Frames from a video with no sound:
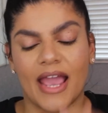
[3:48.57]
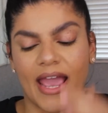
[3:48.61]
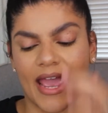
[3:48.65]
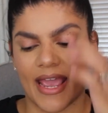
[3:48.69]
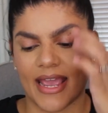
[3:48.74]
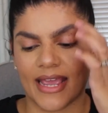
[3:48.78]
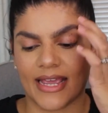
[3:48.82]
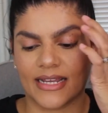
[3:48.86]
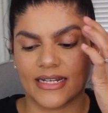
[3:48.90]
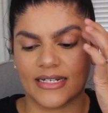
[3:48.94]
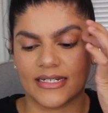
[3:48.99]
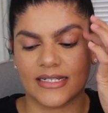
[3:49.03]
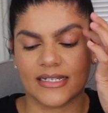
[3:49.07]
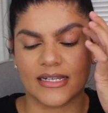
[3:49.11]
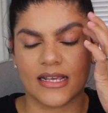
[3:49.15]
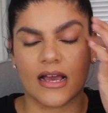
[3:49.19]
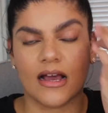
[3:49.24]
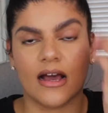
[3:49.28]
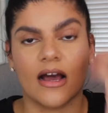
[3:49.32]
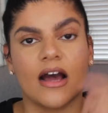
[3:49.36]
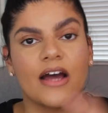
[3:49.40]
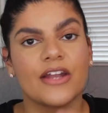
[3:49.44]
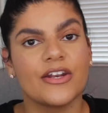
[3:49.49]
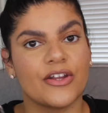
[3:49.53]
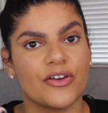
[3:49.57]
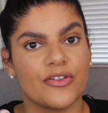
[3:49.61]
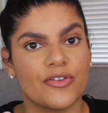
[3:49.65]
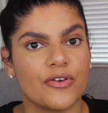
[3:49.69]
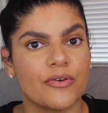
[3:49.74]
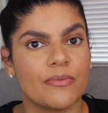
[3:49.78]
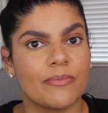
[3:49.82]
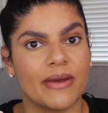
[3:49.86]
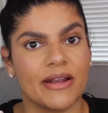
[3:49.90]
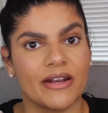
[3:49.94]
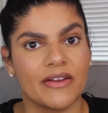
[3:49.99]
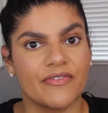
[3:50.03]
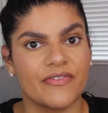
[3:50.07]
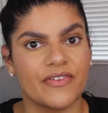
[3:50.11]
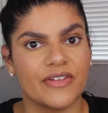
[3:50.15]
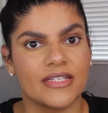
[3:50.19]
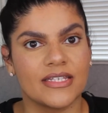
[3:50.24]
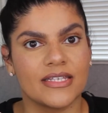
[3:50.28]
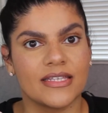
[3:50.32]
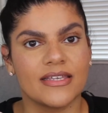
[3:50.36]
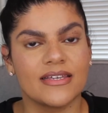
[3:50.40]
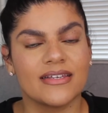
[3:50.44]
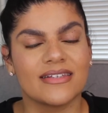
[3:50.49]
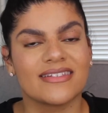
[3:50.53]
And another benefit
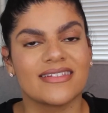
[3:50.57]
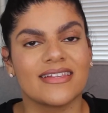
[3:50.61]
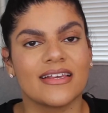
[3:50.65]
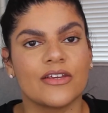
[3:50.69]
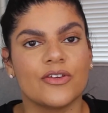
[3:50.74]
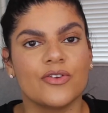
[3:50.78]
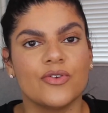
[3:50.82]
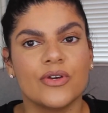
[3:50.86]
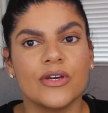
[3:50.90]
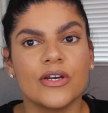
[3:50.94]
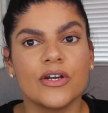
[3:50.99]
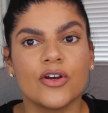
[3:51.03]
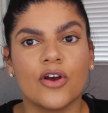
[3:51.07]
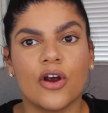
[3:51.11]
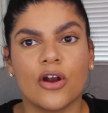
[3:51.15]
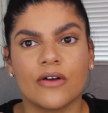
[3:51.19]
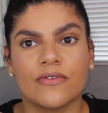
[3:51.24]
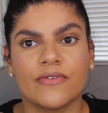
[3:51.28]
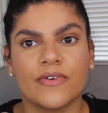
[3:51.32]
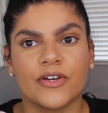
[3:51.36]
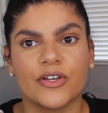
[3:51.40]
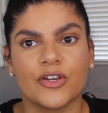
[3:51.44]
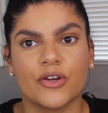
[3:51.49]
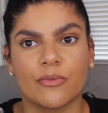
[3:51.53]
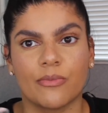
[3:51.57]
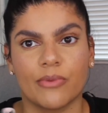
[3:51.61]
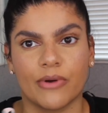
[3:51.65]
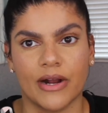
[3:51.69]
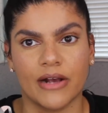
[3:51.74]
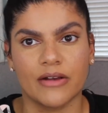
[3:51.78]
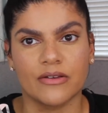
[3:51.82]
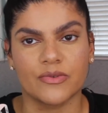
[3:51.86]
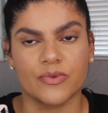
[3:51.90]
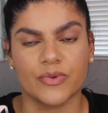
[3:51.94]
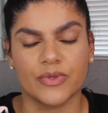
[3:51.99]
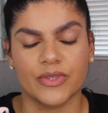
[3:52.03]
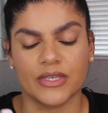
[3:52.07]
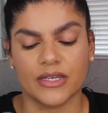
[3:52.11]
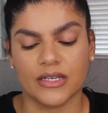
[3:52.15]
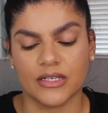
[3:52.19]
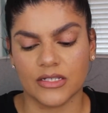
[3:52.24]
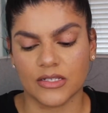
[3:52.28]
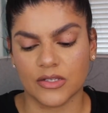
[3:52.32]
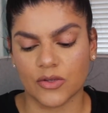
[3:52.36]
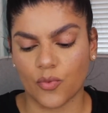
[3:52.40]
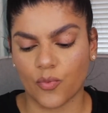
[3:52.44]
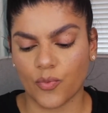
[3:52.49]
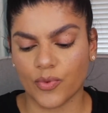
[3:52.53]
to this, that you can carve out your brows with
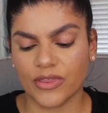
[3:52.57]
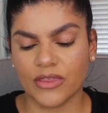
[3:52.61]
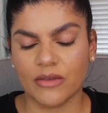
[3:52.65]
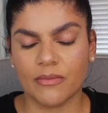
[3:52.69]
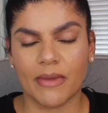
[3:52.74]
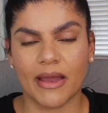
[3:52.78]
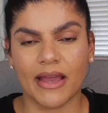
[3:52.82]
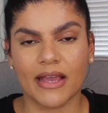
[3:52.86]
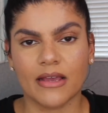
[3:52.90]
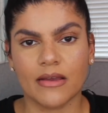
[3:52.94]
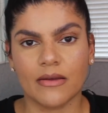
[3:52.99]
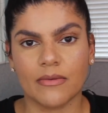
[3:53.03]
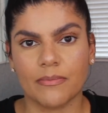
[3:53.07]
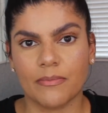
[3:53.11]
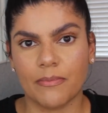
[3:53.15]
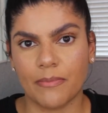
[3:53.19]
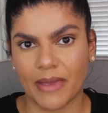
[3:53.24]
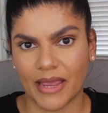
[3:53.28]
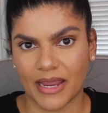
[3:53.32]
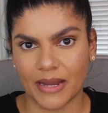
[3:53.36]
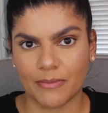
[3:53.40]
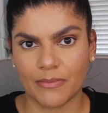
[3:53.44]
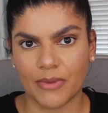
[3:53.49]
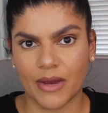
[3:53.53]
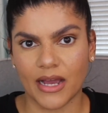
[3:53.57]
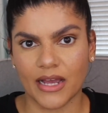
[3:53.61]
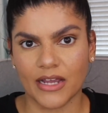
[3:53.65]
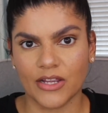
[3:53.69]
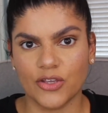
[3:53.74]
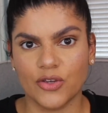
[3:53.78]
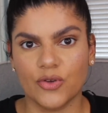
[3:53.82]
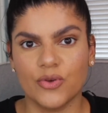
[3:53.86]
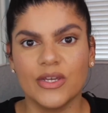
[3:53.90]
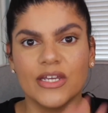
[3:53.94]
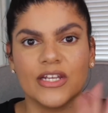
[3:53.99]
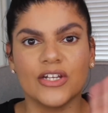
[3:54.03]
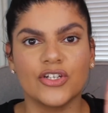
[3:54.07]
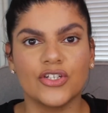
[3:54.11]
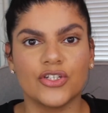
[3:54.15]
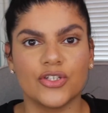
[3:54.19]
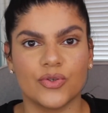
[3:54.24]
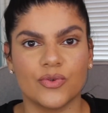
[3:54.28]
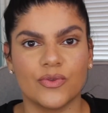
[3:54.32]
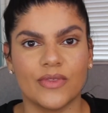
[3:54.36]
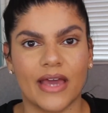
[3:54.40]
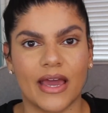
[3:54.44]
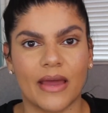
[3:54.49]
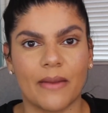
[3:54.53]
this. With the MAC paint pot, you can
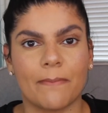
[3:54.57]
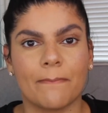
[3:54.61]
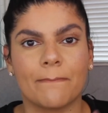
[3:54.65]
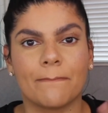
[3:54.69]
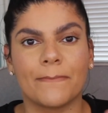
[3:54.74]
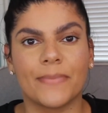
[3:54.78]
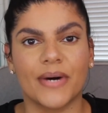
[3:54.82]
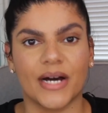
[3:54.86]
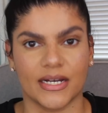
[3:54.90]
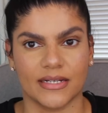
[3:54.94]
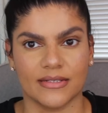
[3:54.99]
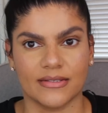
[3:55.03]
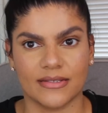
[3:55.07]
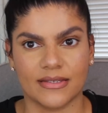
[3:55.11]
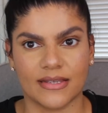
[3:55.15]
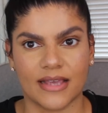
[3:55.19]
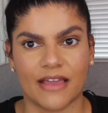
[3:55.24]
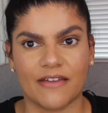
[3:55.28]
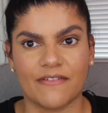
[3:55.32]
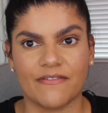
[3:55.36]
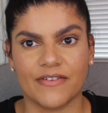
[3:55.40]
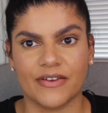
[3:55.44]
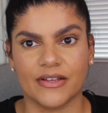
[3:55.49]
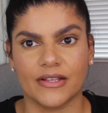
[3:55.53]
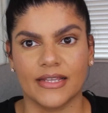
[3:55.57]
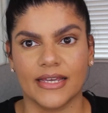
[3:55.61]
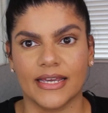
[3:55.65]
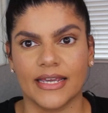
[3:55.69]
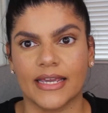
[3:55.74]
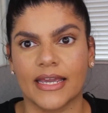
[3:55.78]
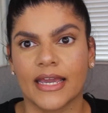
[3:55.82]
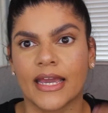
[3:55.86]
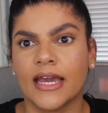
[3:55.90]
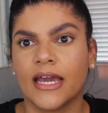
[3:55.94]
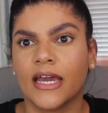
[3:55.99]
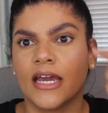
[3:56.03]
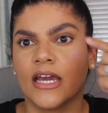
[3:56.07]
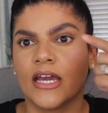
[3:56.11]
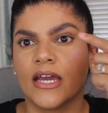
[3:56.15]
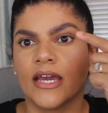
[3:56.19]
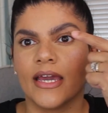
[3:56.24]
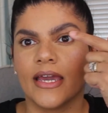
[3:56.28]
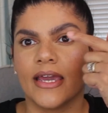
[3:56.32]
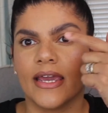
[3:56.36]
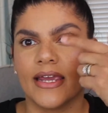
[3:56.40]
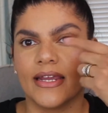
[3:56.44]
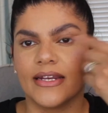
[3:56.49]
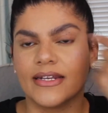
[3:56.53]
do that, but I feel like
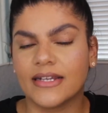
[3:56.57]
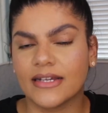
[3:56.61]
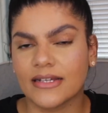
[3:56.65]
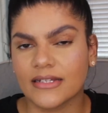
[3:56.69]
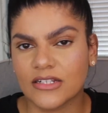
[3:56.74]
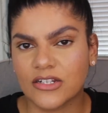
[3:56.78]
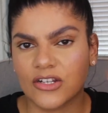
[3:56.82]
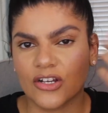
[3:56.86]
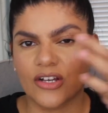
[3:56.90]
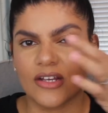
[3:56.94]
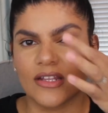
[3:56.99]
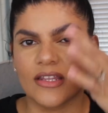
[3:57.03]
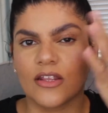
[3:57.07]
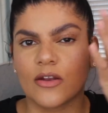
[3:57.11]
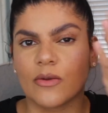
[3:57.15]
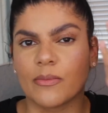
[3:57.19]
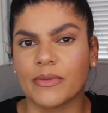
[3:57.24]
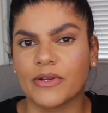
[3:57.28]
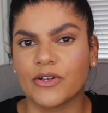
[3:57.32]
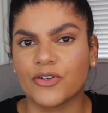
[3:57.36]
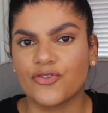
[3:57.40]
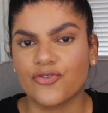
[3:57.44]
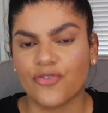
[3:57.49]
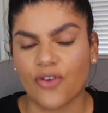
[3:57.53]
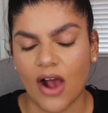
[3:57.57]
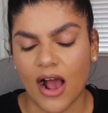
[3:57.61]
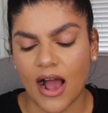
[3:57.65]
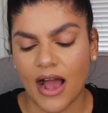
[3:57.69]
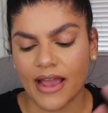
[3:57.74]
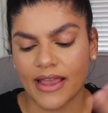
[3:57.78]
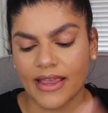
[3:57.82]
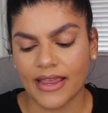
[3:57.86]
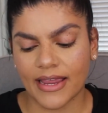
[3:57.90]
it does look a little bit dry.